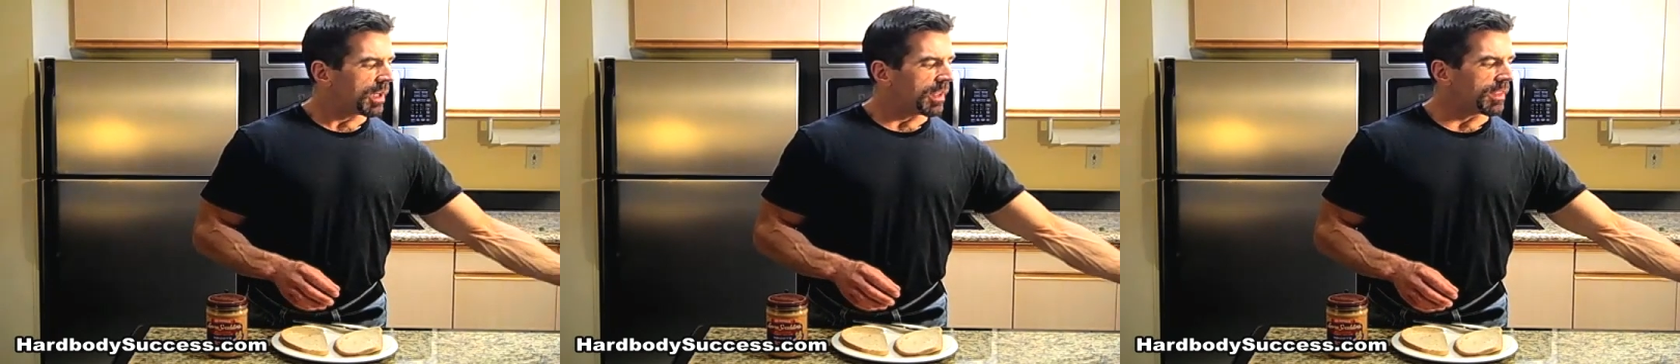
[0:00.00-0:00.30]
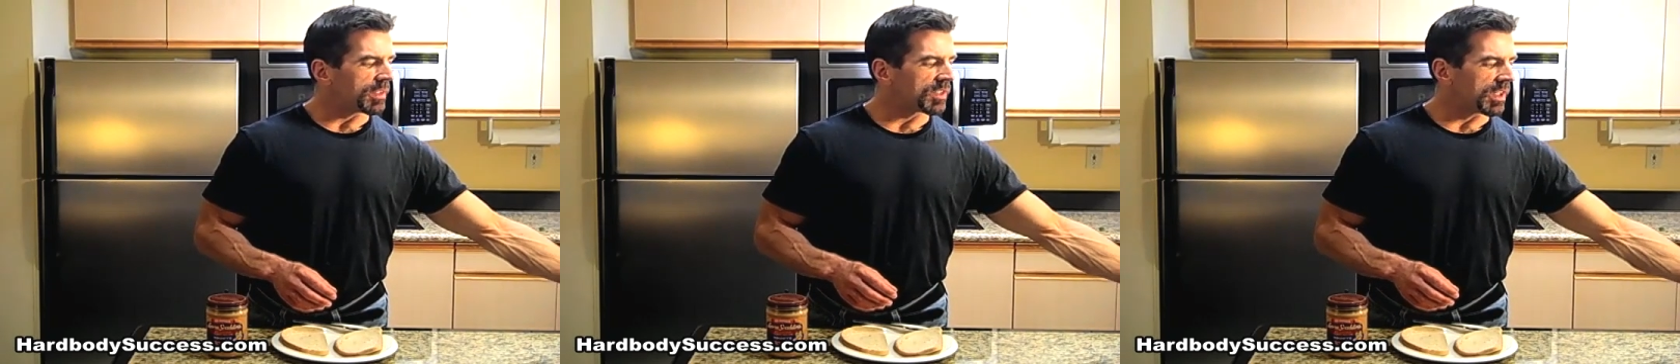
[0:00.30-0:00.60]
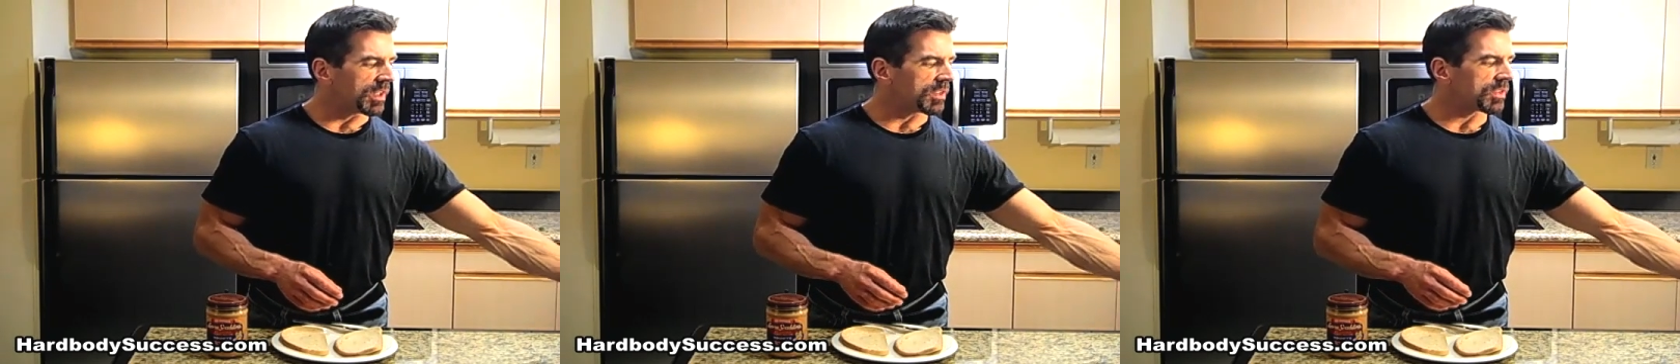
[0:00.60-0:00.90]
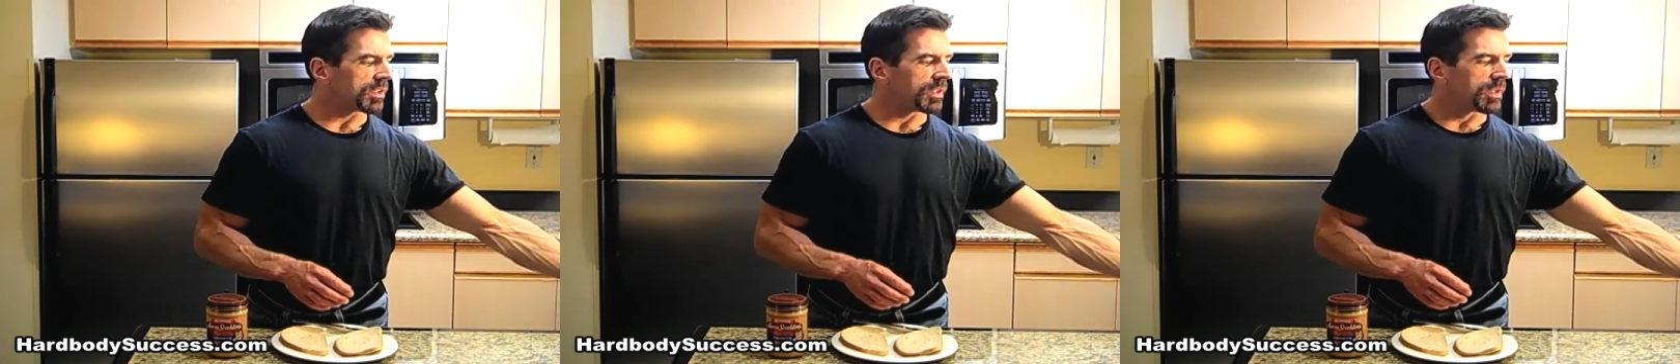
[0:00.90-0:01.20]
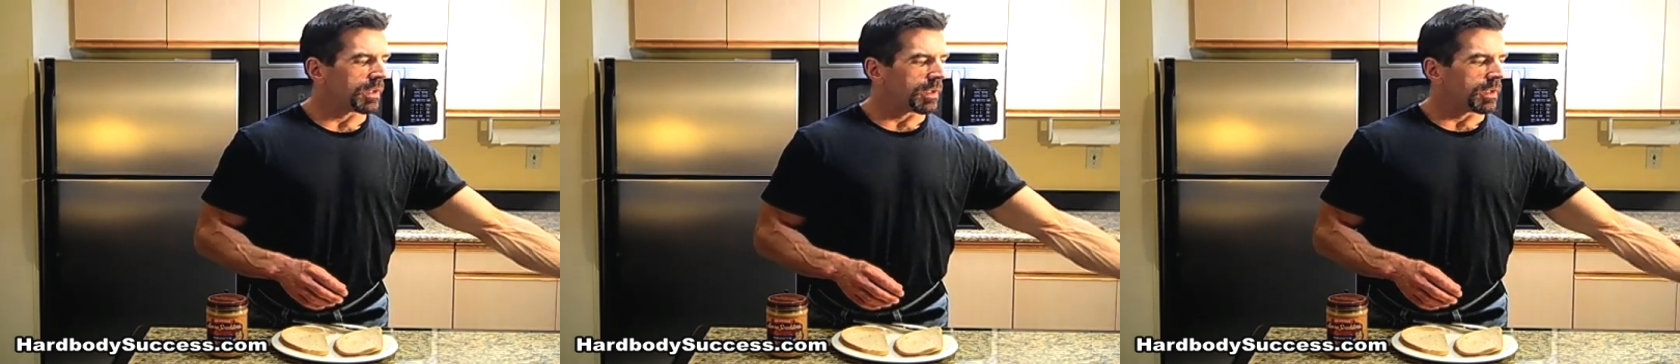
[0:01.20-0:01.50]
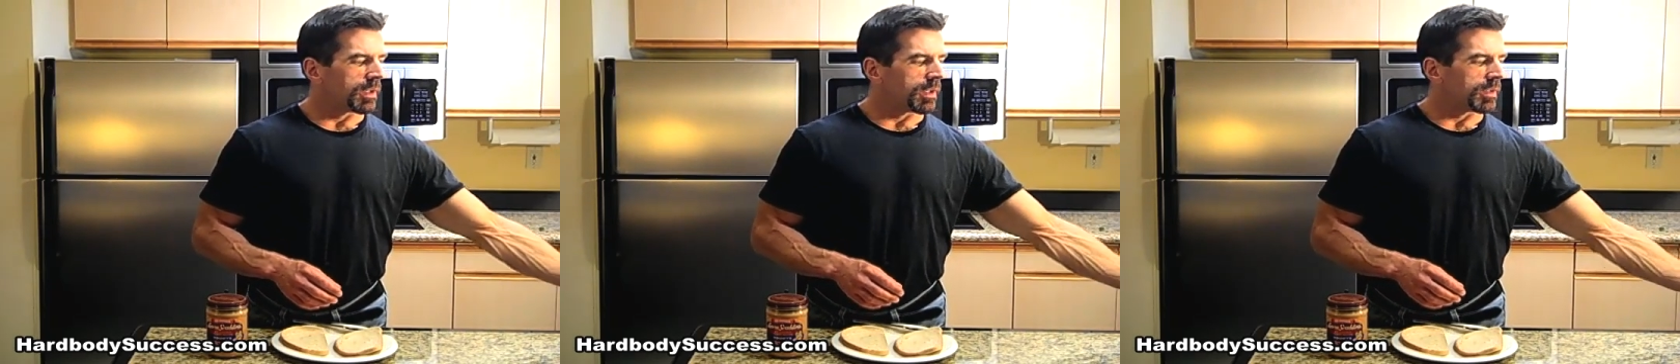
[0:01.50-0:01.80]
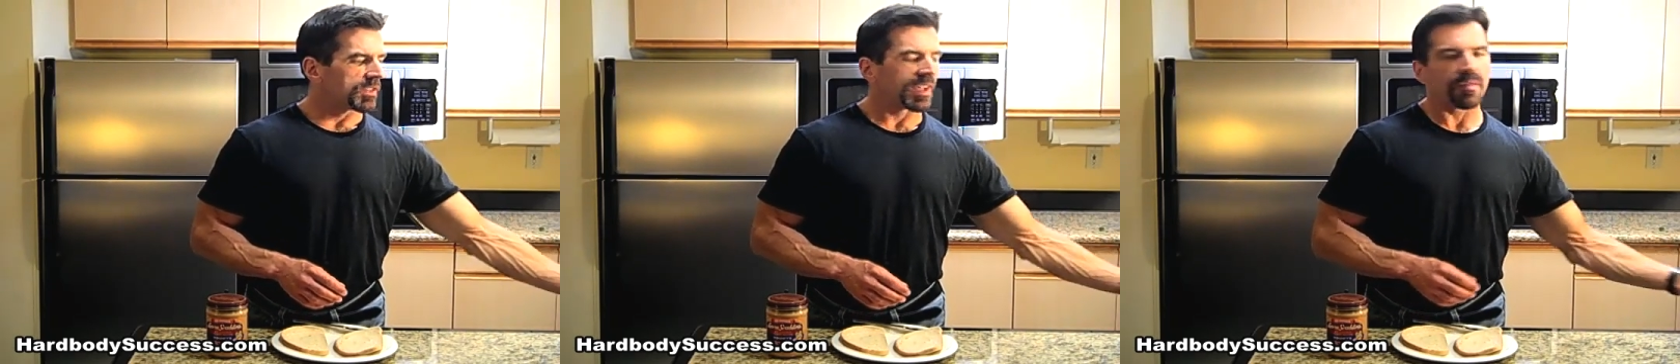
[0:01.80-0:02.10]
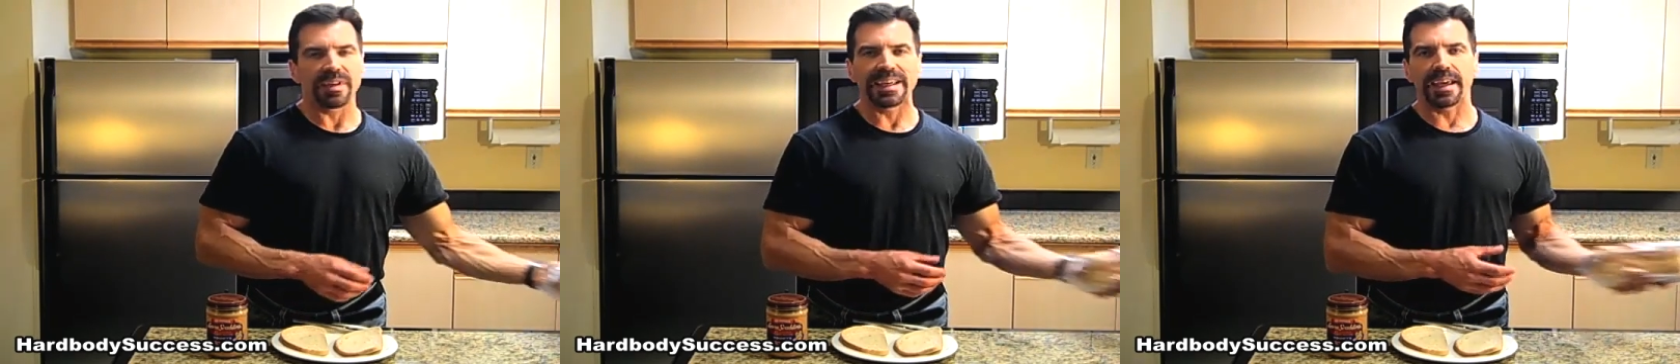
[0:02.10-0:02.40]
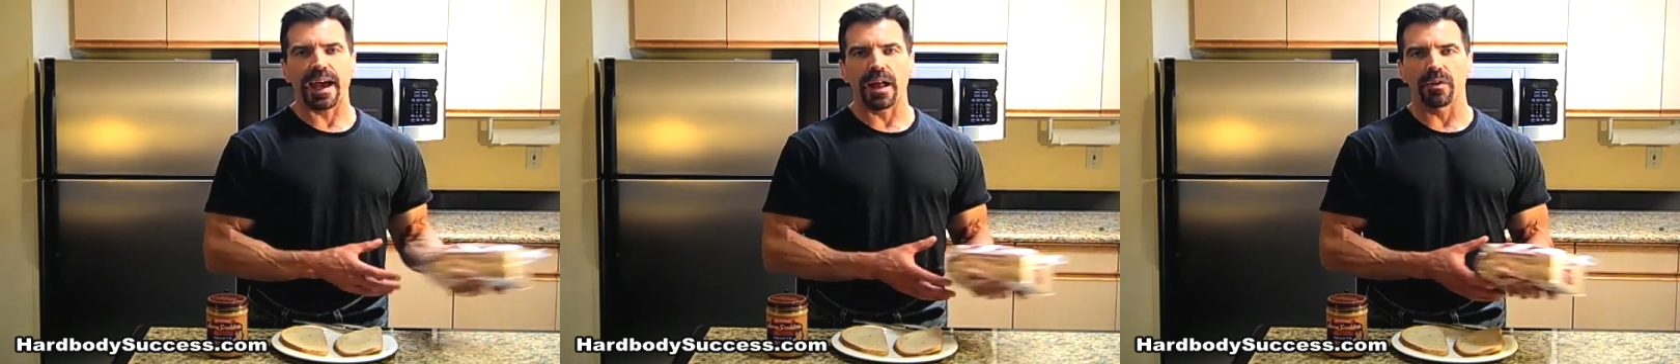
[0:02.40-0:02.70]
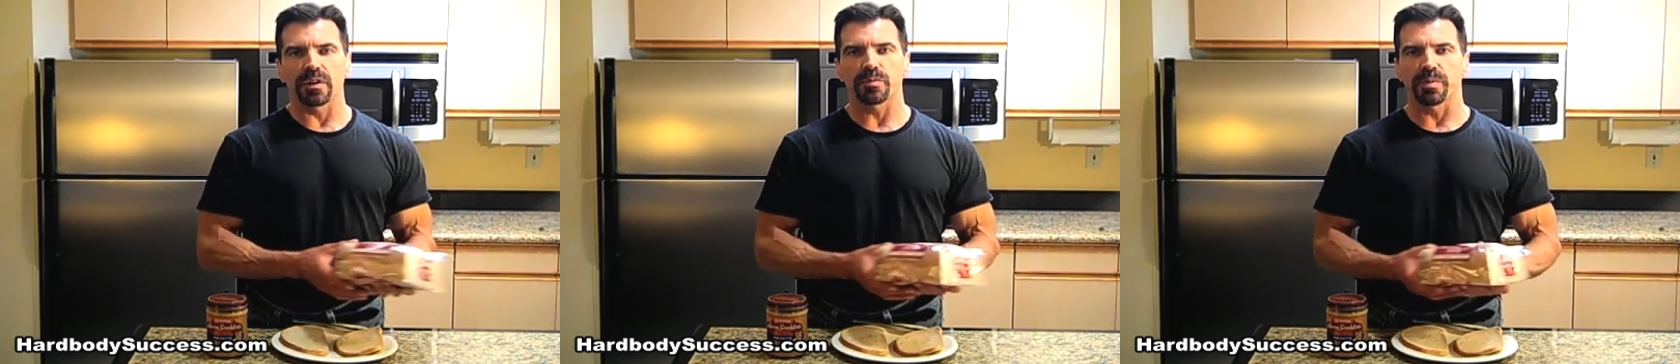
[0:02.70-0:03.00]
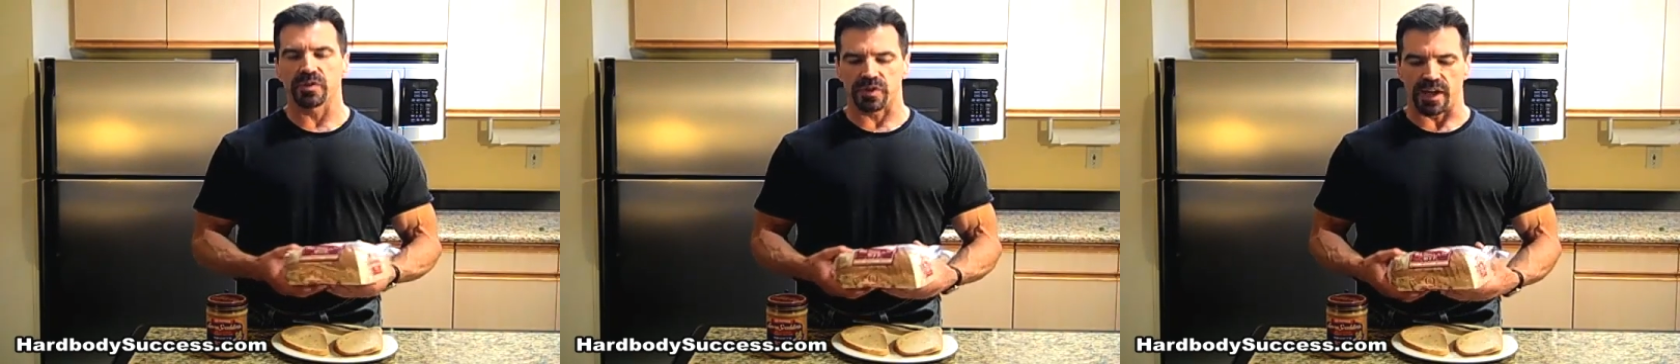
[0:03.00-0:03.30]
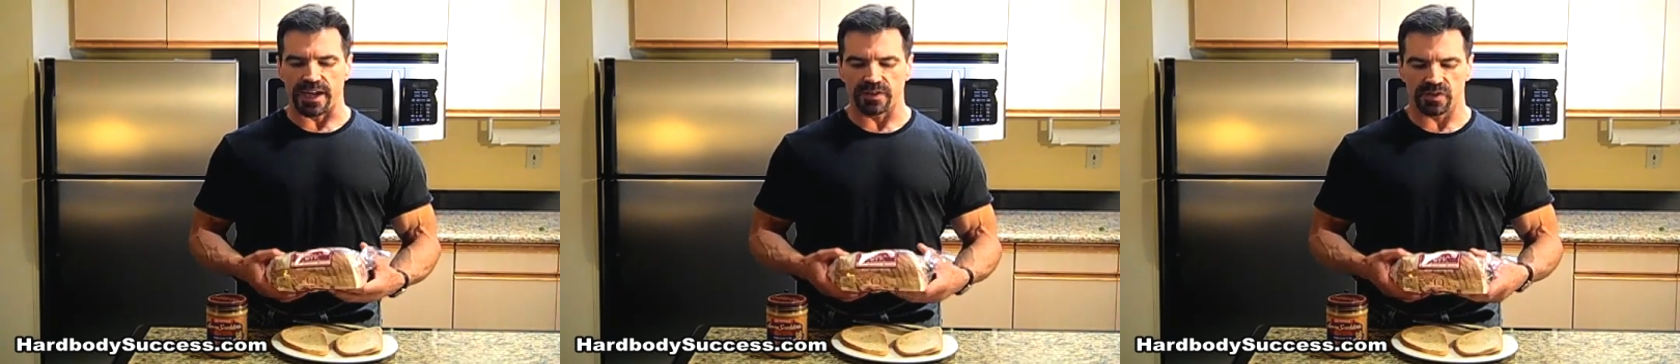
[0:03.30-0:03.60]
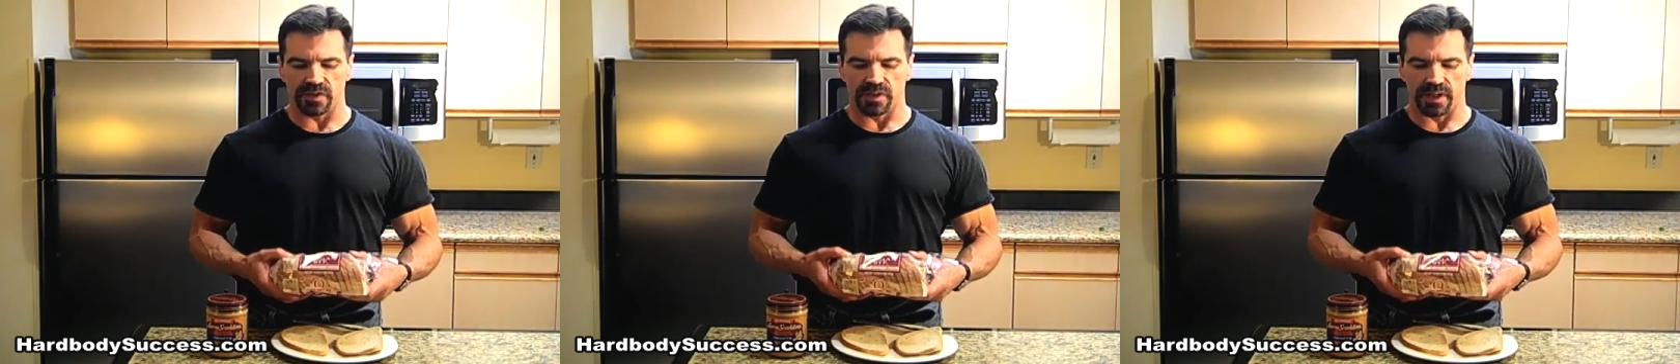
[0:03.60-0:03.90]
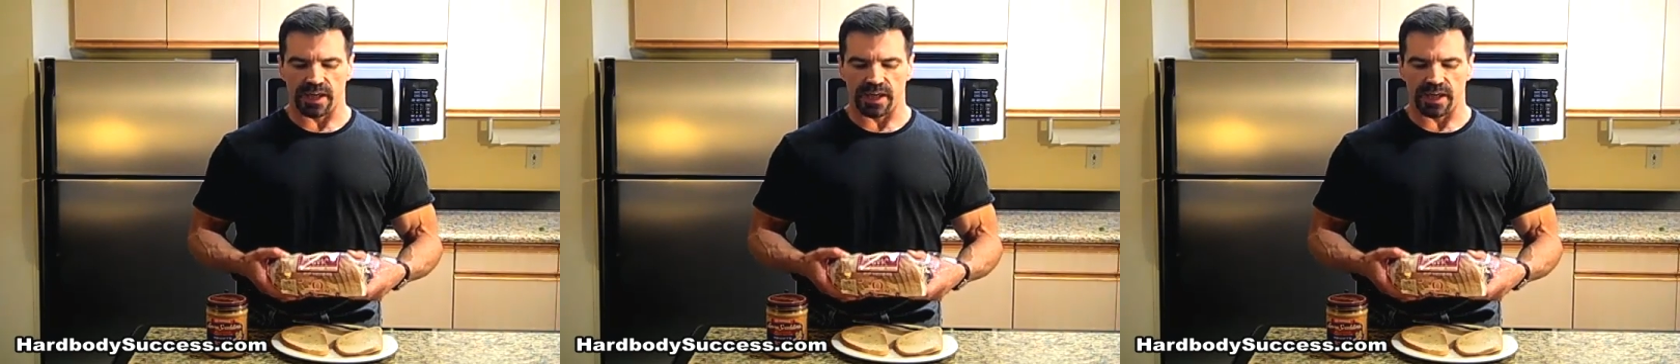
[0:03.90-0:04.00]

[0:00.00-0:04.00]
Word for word: This is 70 calories per slice